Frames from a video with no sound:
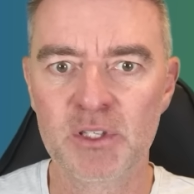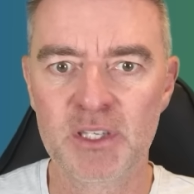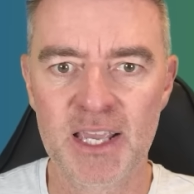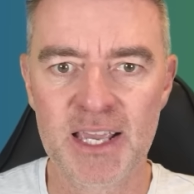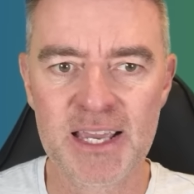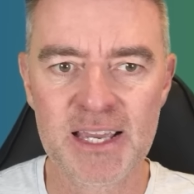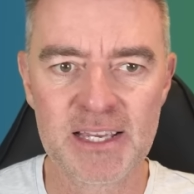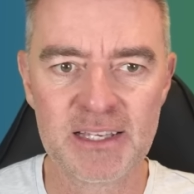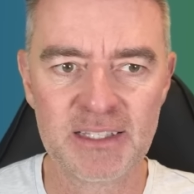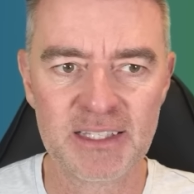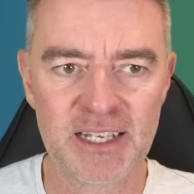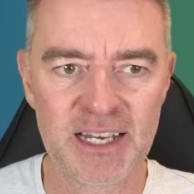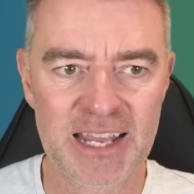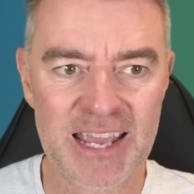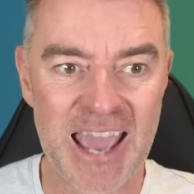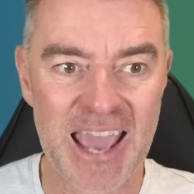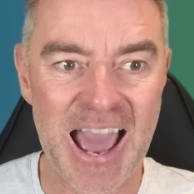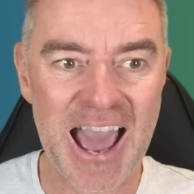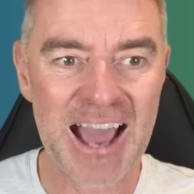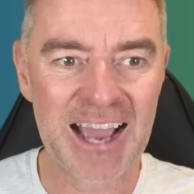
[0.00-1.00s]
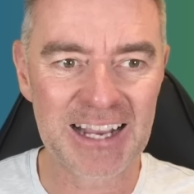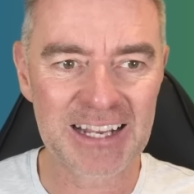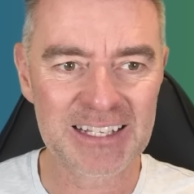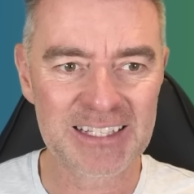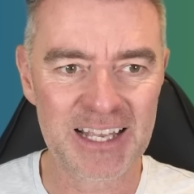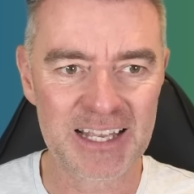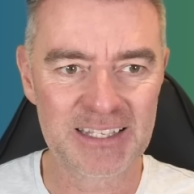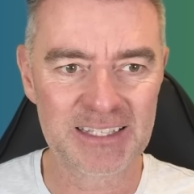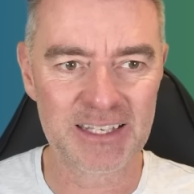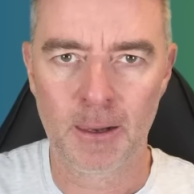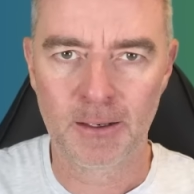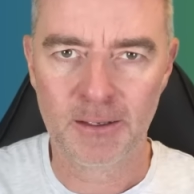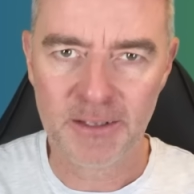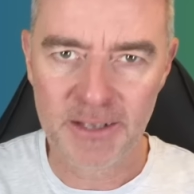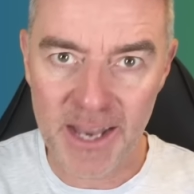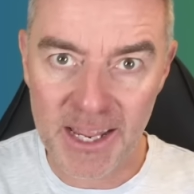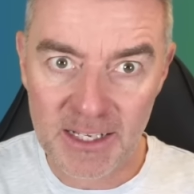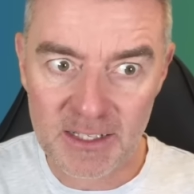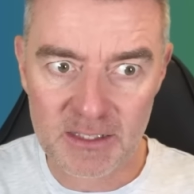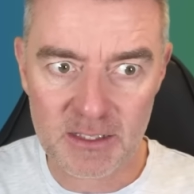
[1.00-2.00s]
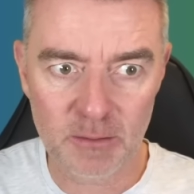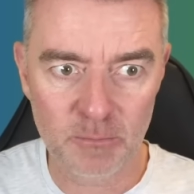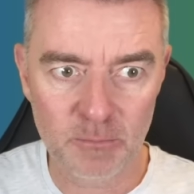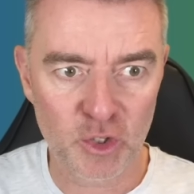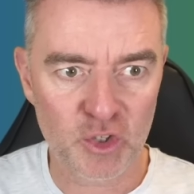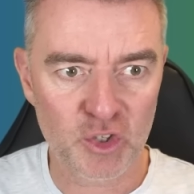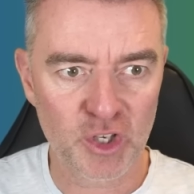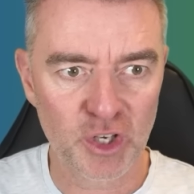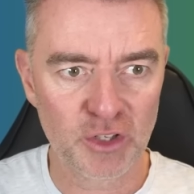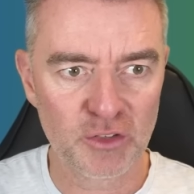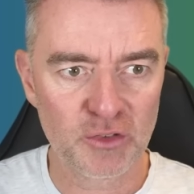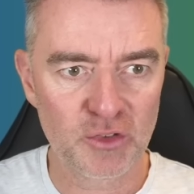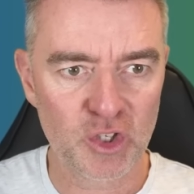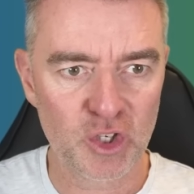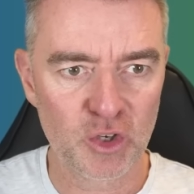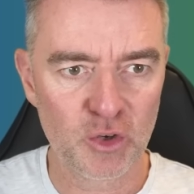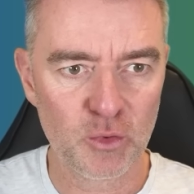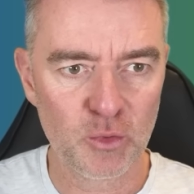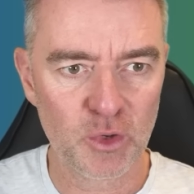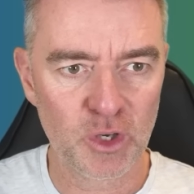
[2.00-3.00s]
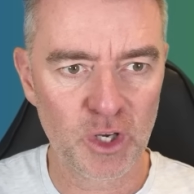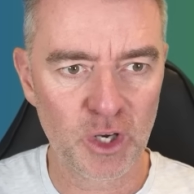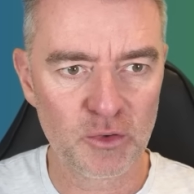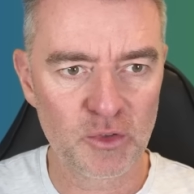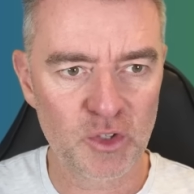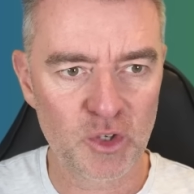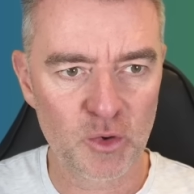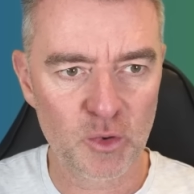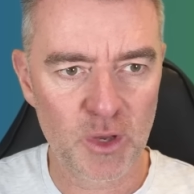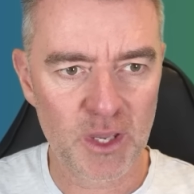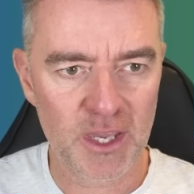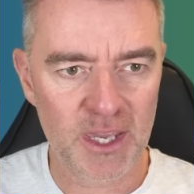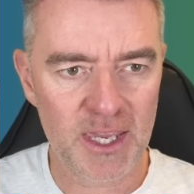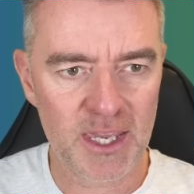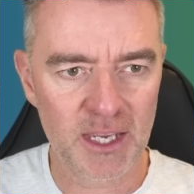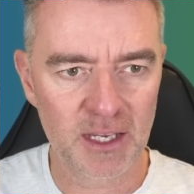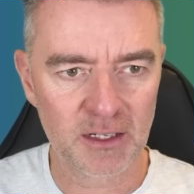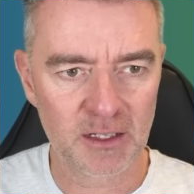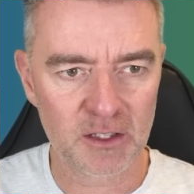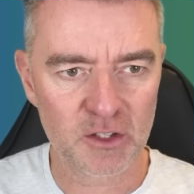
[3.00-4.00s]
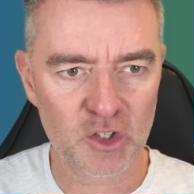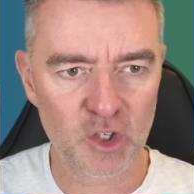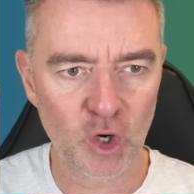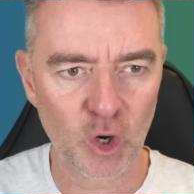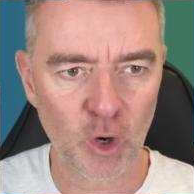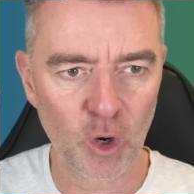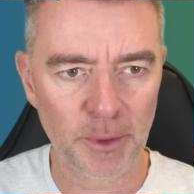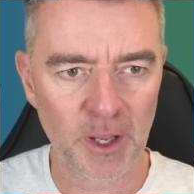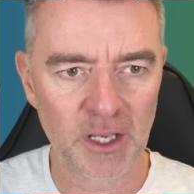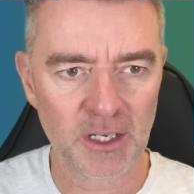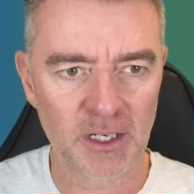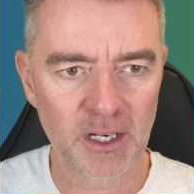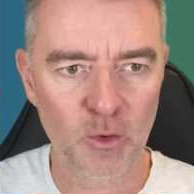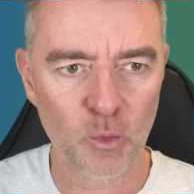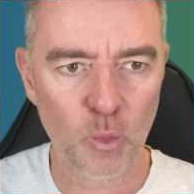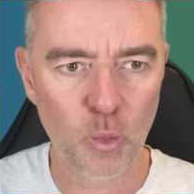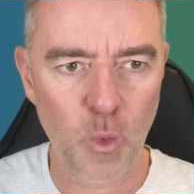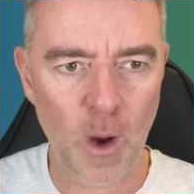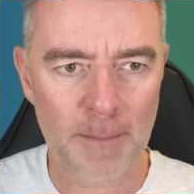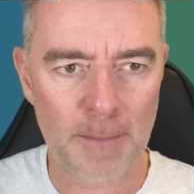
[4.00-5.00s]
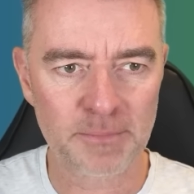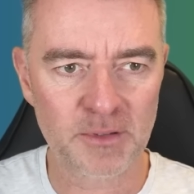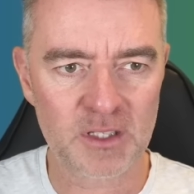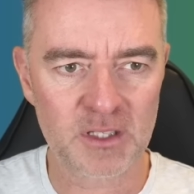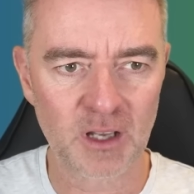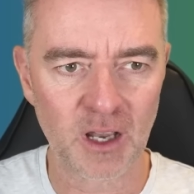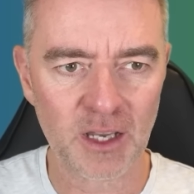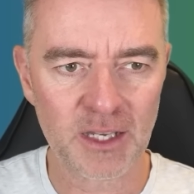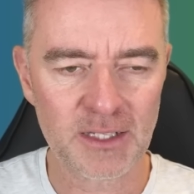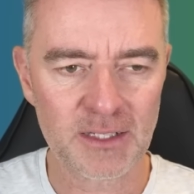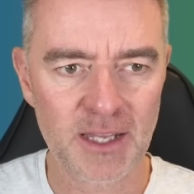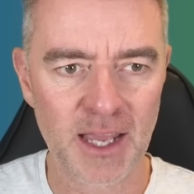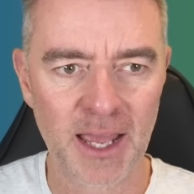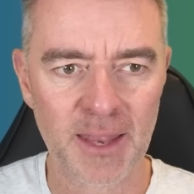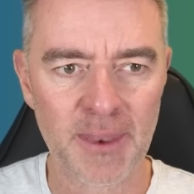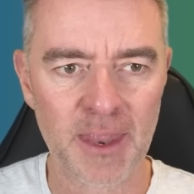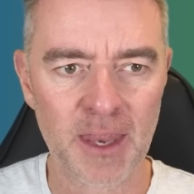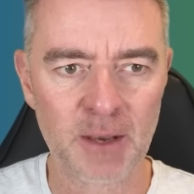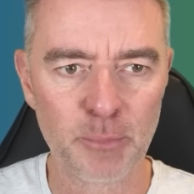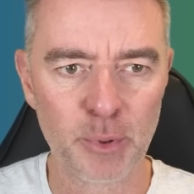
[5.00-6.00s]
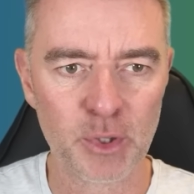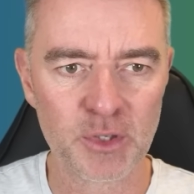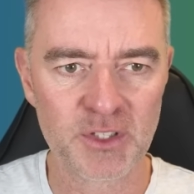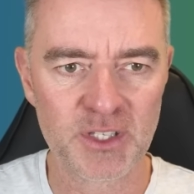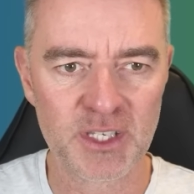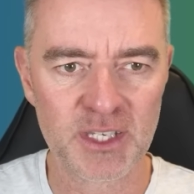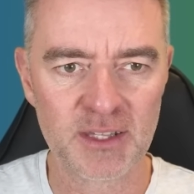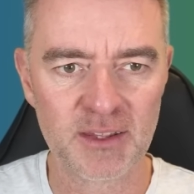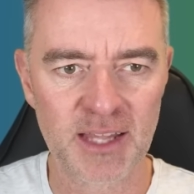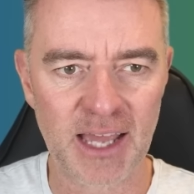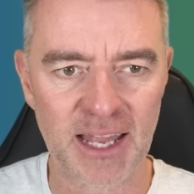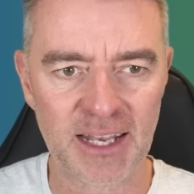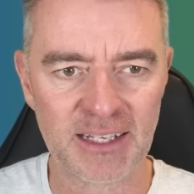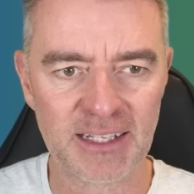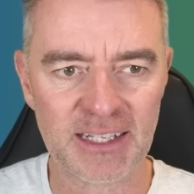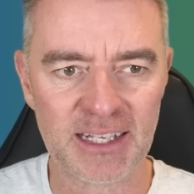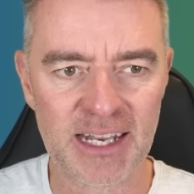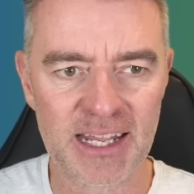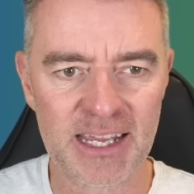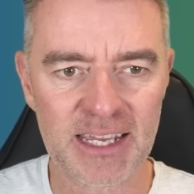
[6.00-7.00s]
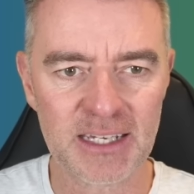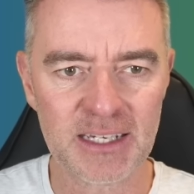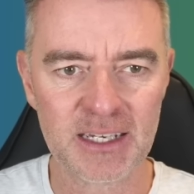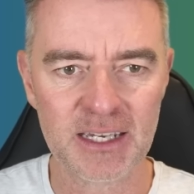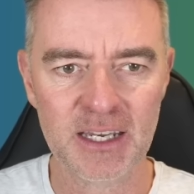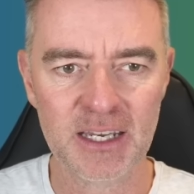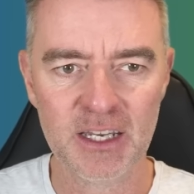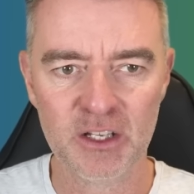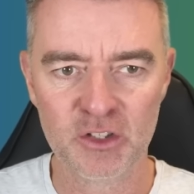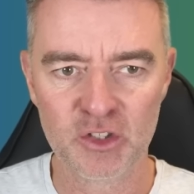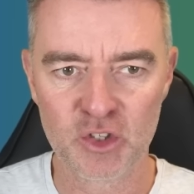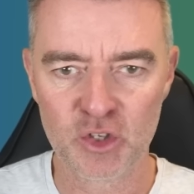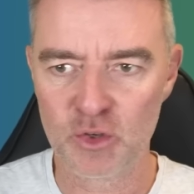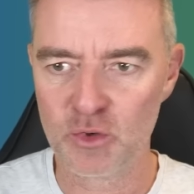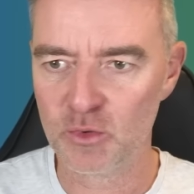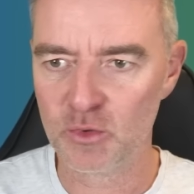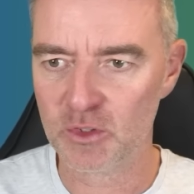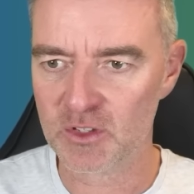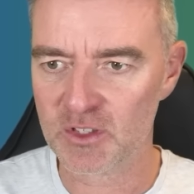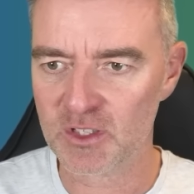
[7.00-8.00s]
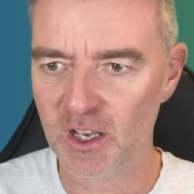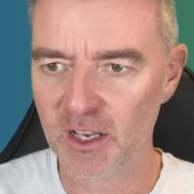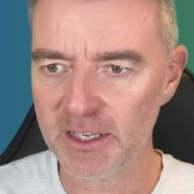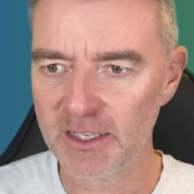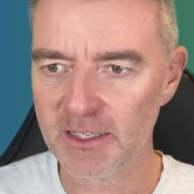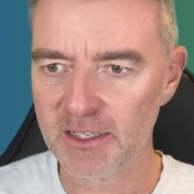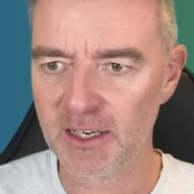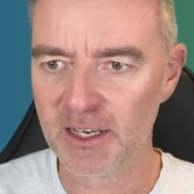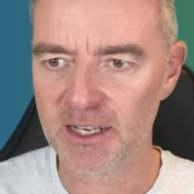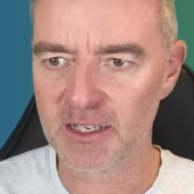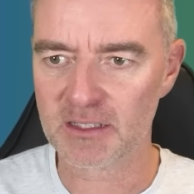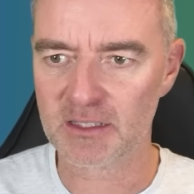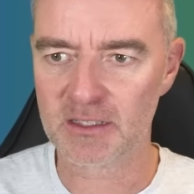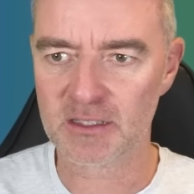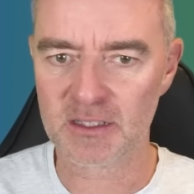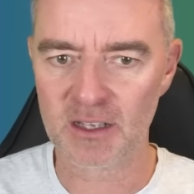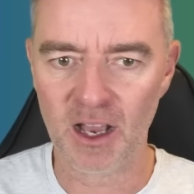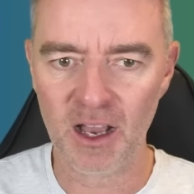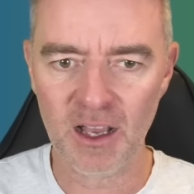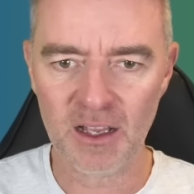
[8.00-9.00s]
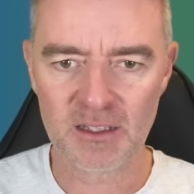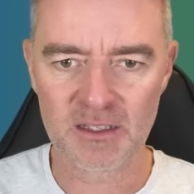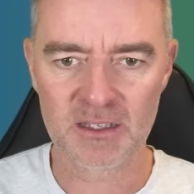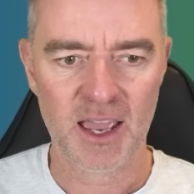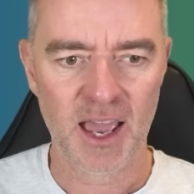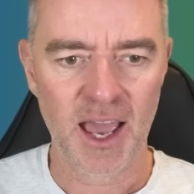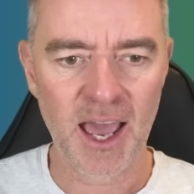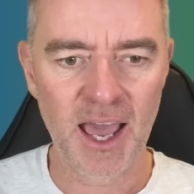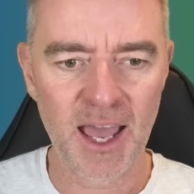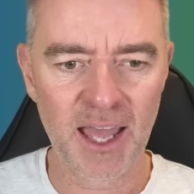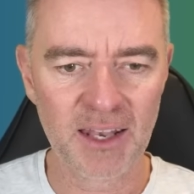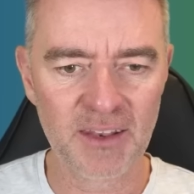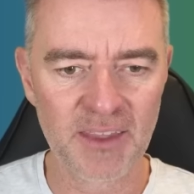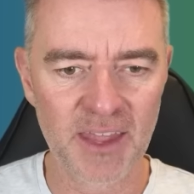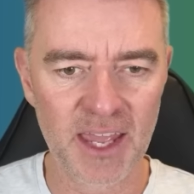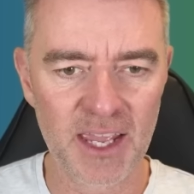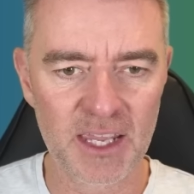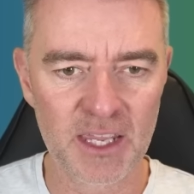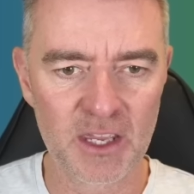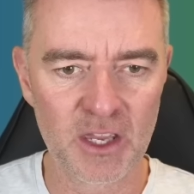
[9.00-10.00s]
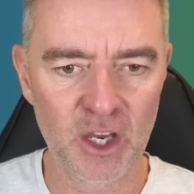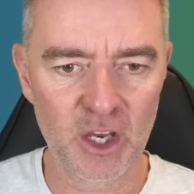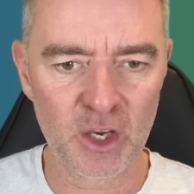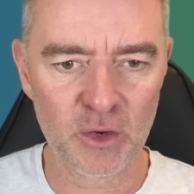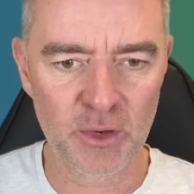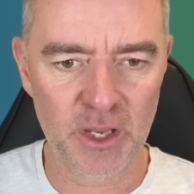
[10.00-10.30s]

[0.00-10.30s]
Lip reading: to easily access it. Next, I'm just going to go to here at the top and click website and then put in that link to the site, click start, and there you go.